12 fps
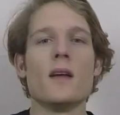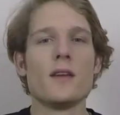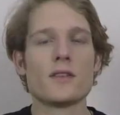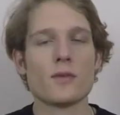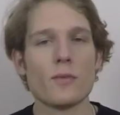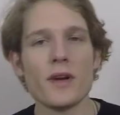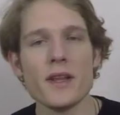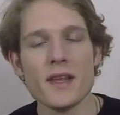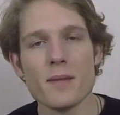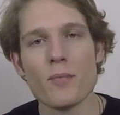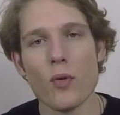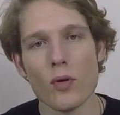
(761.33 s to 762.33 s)
So one of the
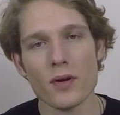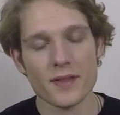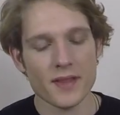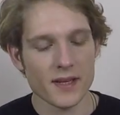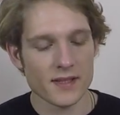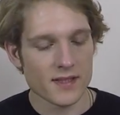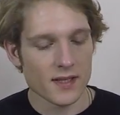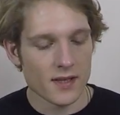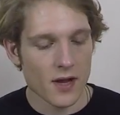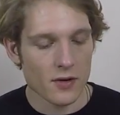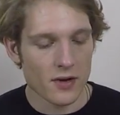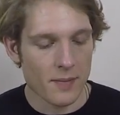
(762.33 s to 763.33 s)
important things to
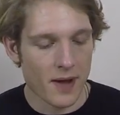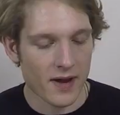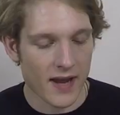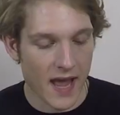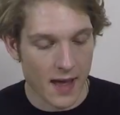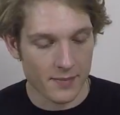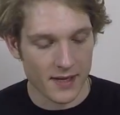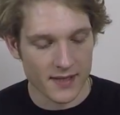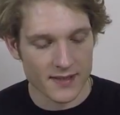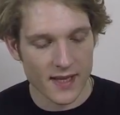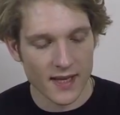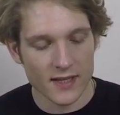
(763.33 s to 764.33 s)
note about Kami is
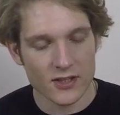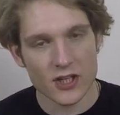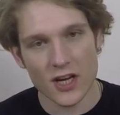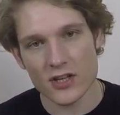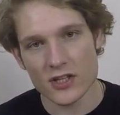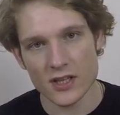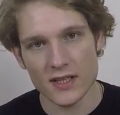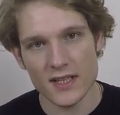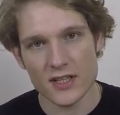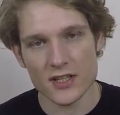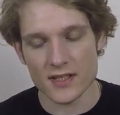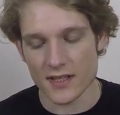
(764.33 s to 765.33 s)
they can change
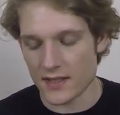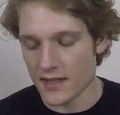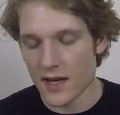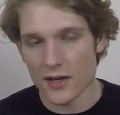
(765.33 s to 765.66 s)
allegiances